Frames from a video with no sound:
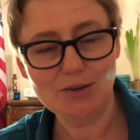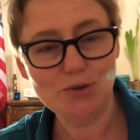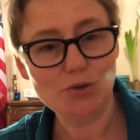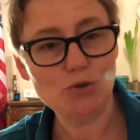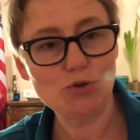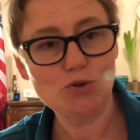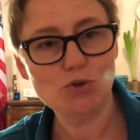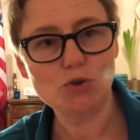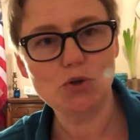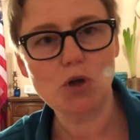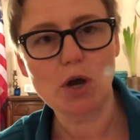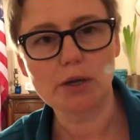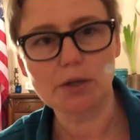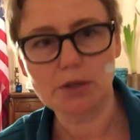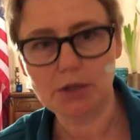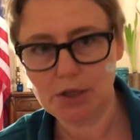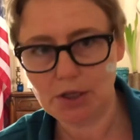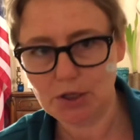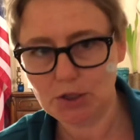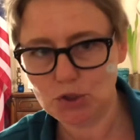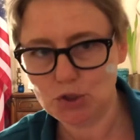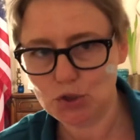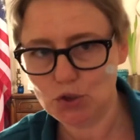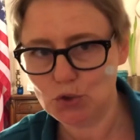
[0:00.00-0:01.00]
You do not
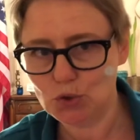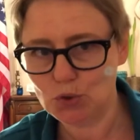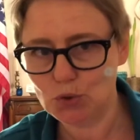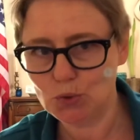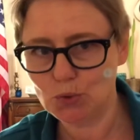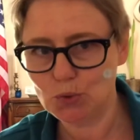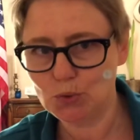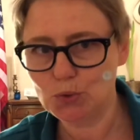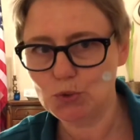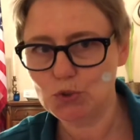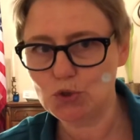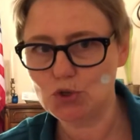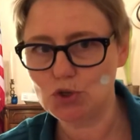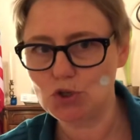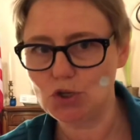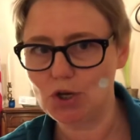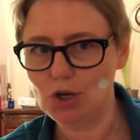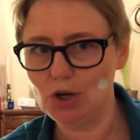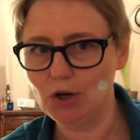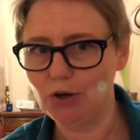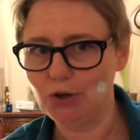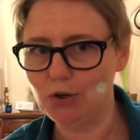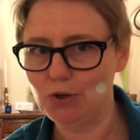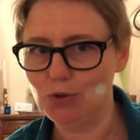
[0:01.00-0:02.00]
need to
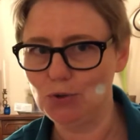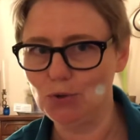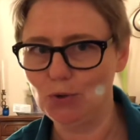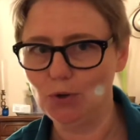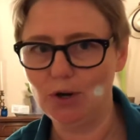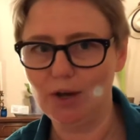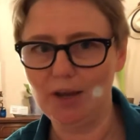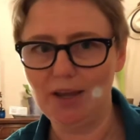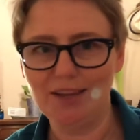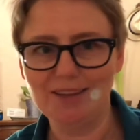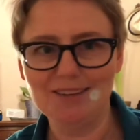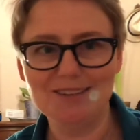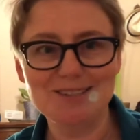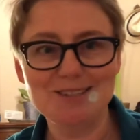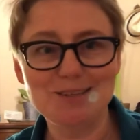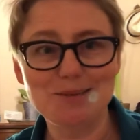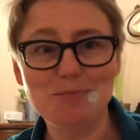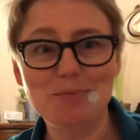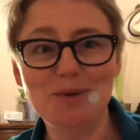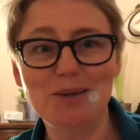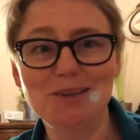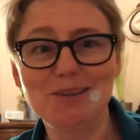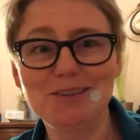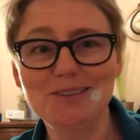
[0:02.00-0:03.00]
share your
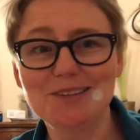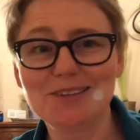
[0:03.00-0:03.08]
intimate,